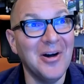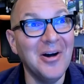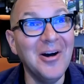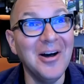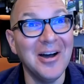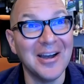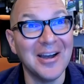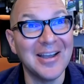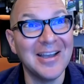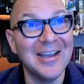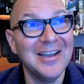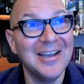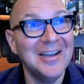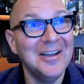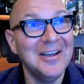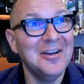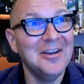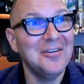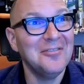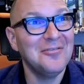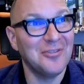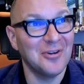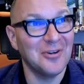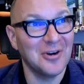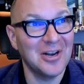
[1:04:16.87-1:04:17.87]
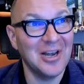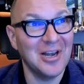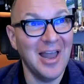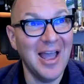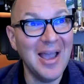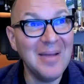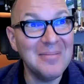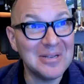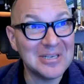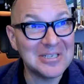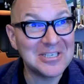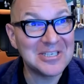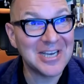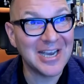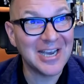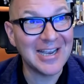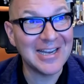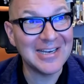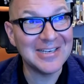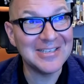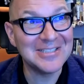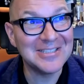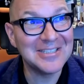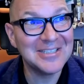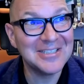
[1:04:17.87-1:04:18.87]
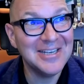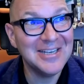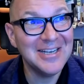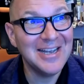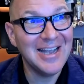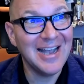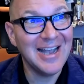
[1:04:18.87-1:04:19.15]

hook for climate change.